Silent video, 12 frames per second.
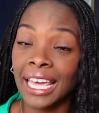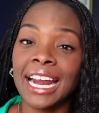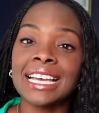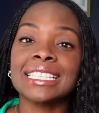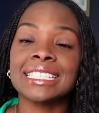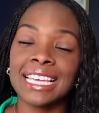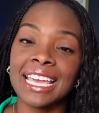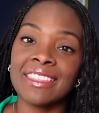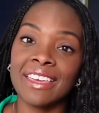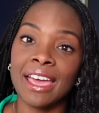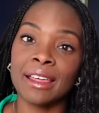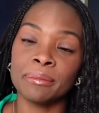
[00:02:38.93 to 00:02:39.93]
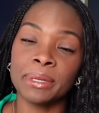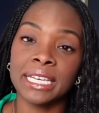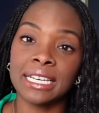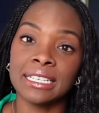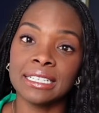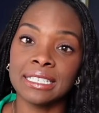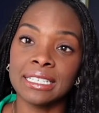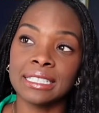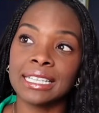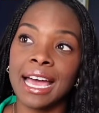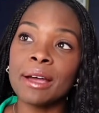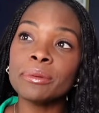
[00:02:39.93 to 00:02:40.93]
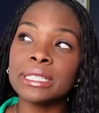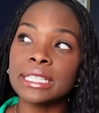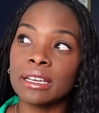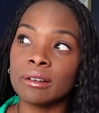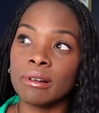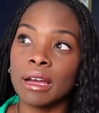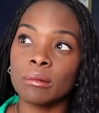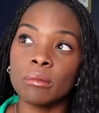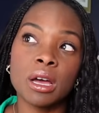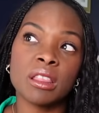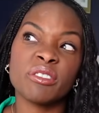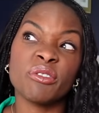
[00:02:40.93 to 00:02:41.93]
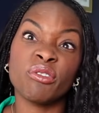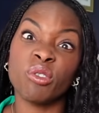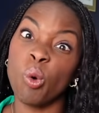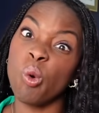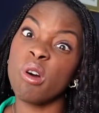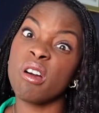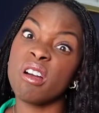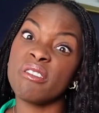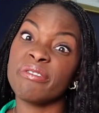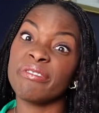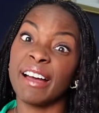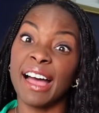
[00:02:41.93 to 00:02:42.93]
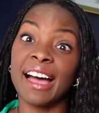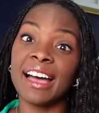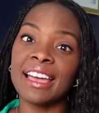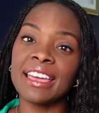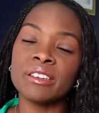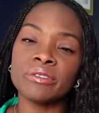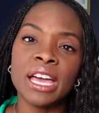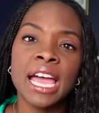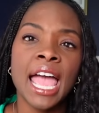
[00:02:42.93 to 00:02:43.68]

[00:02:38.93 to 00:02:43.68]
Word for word: And I say that because I would say around month 4 or 5,